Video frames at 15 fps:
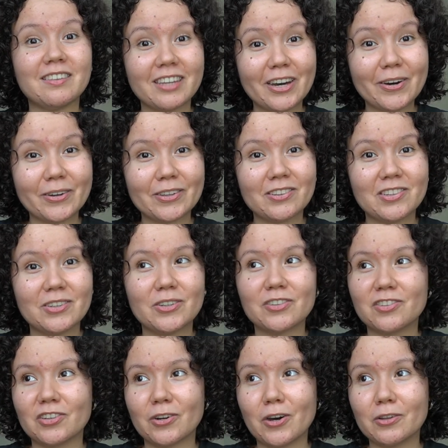tell to your
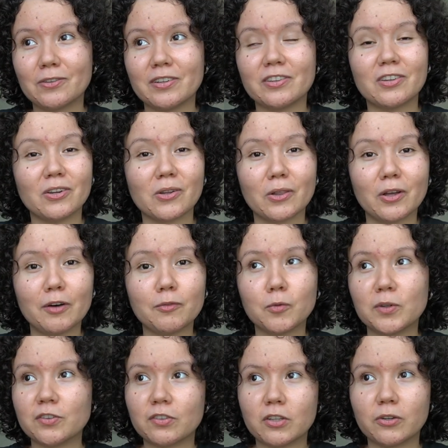children, to your loved
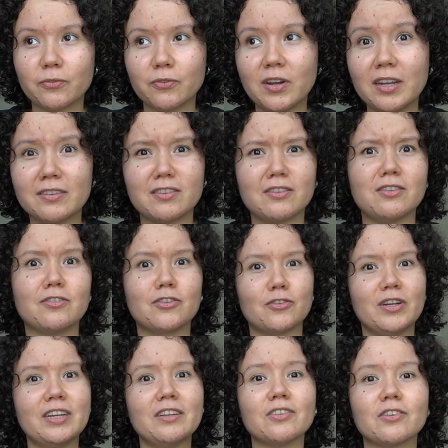ones, to your friends, to
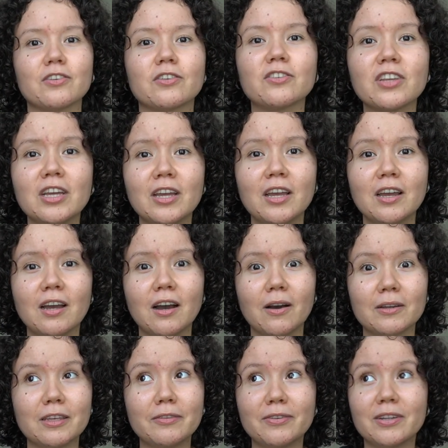strangers,
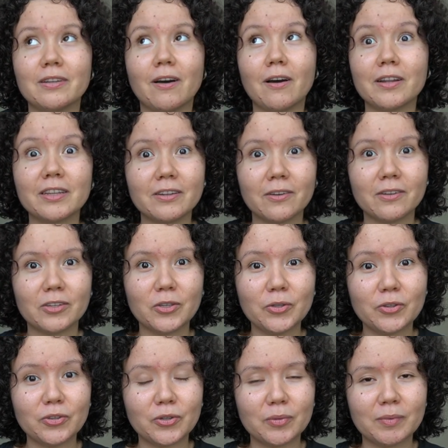even on here on
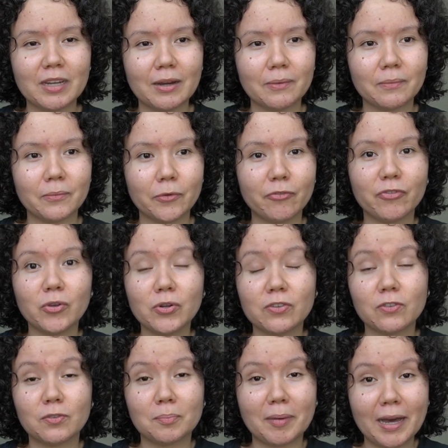YouTube, that will feel
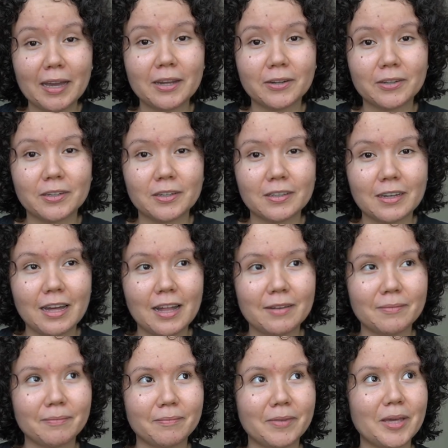inspired
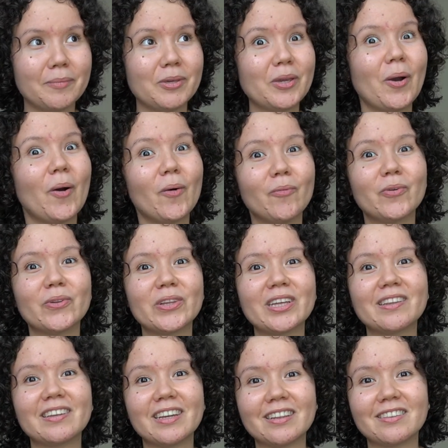and maybe
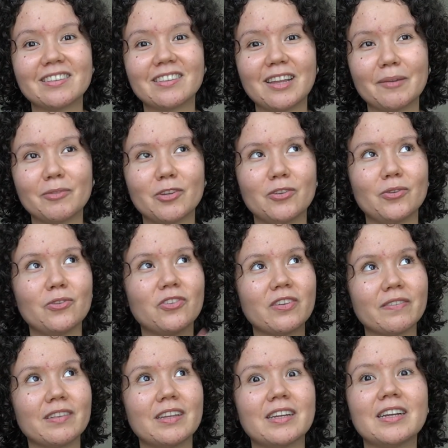hopefully take the step to do
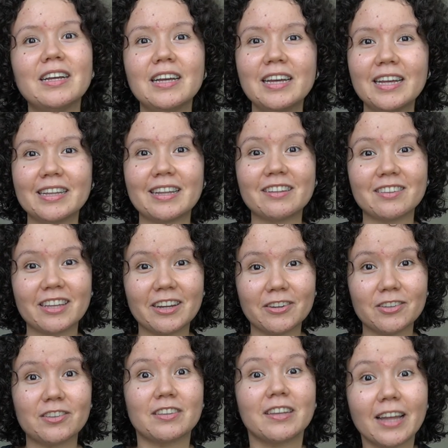something that
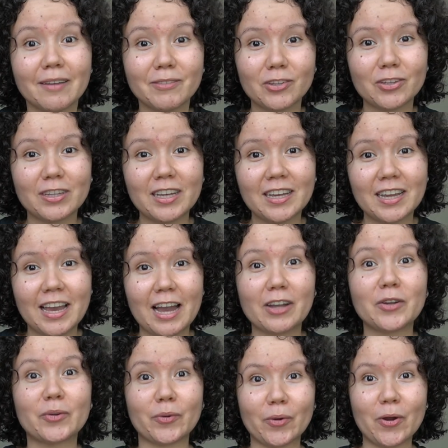scares them today
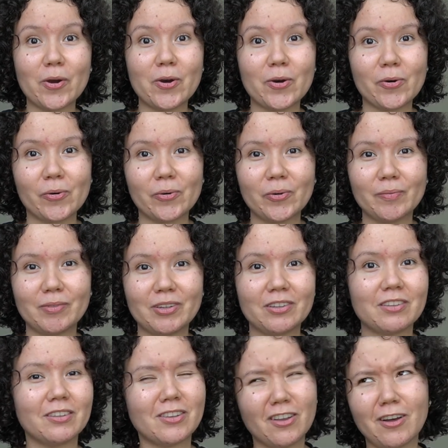and grow,
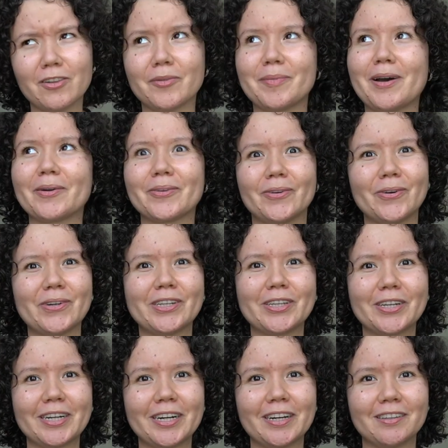because it's all about growing,
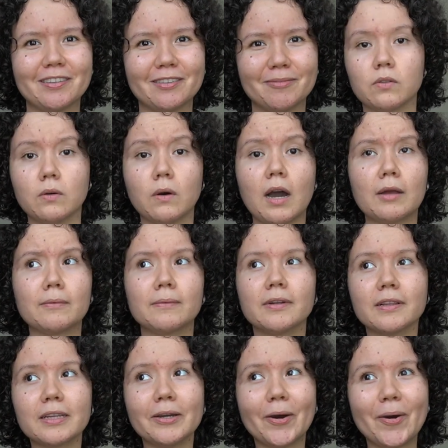you guys. So I
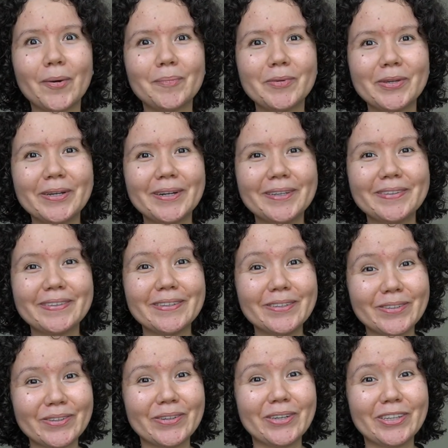really hope you guys
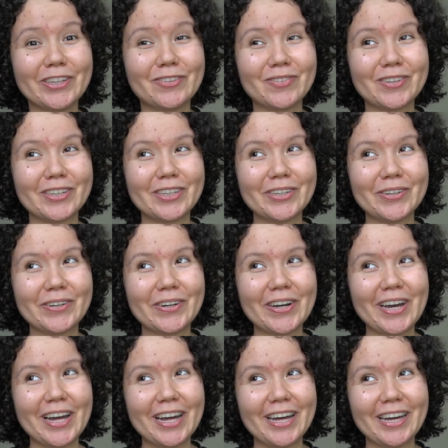enjoyed this video
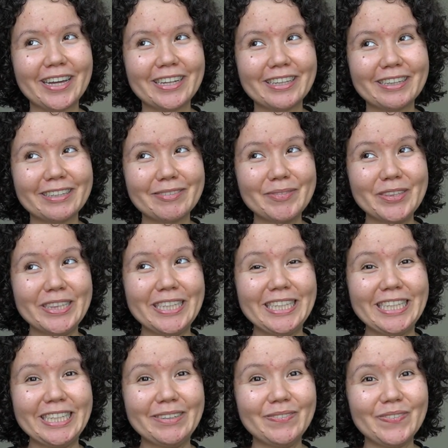and
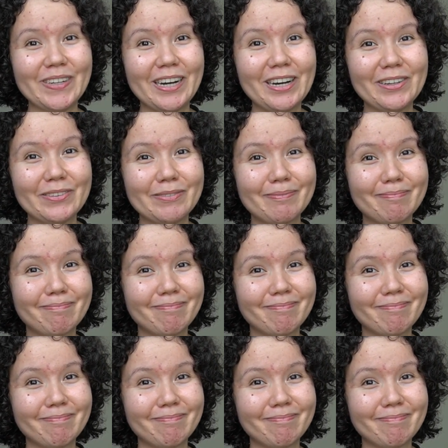found